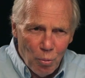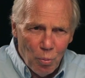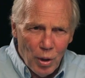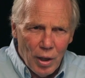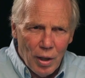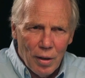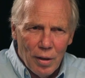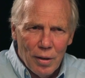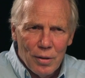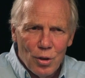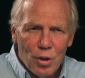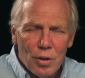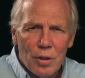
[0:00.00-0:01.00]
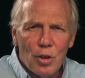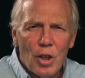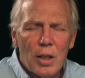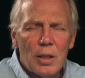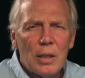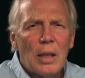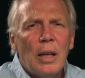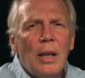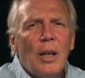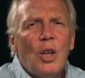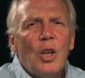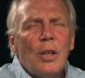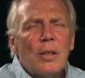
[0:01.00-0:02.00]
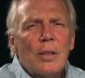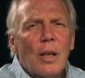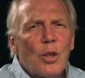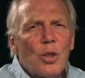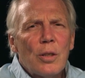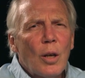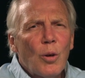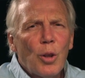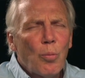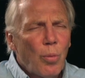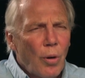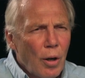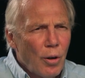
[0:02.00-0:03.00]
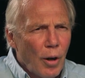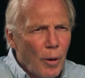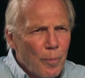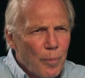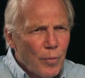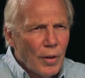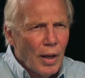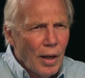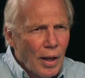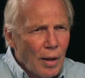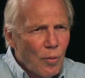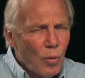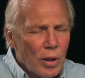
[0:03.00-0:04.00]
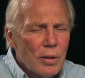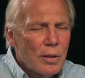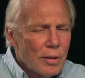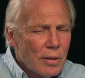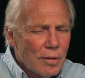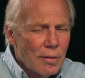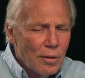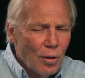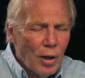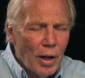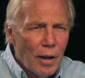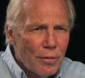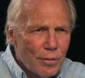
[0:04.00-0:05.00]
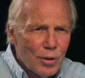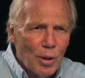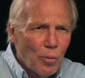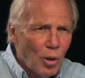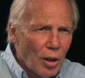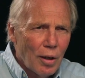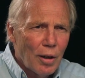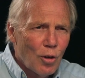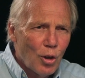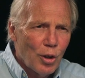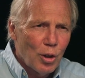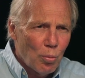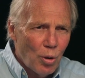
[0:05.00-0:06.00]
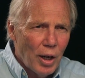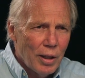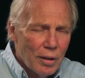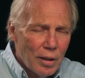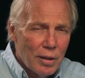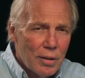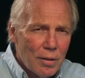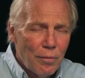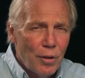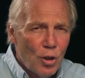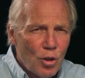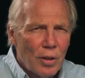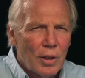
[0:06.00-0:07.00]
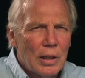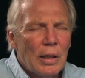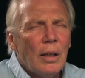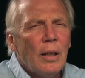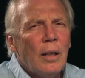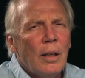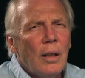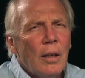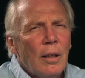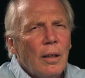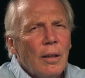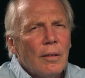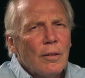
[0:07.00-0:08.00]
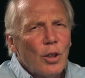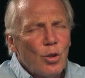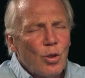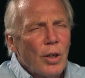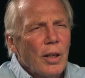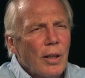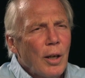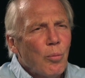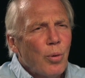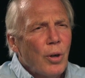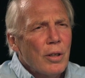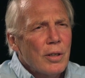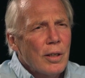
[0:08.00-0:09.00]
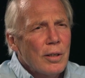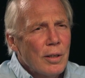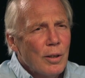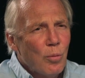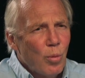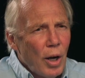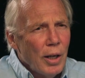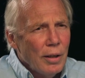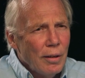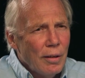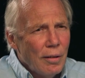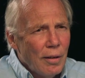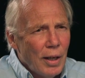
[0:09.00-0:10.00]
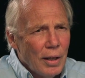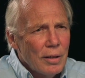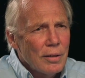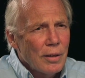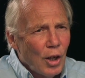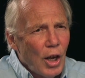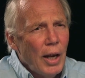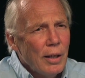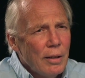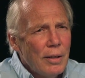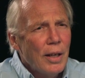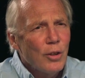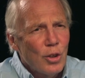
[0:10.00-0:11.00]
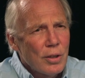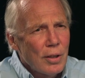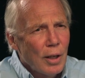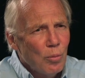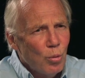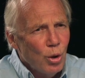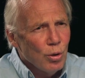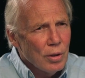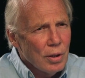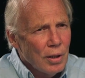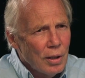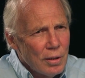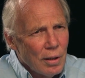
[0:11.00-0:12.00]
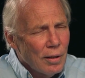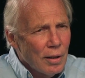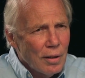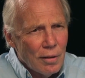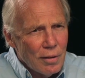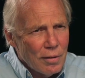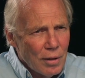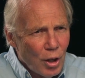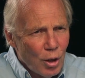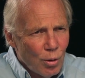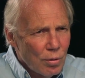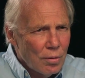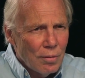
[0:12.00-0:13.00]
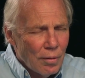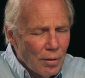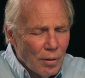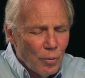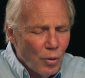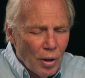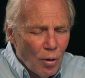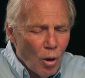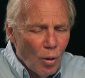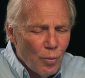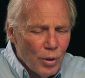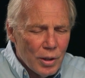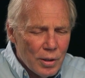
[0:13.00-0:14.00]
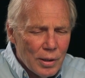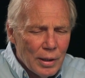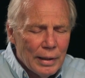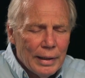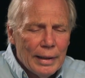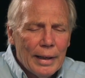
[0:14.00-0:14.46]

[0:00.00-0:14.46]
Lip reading: repair, as you suggest. So there's no other program. And once you have something going wrong in the brain that is sufficient to trigger that process in the brain, then it's going to head down the same route. It is that there's no obvious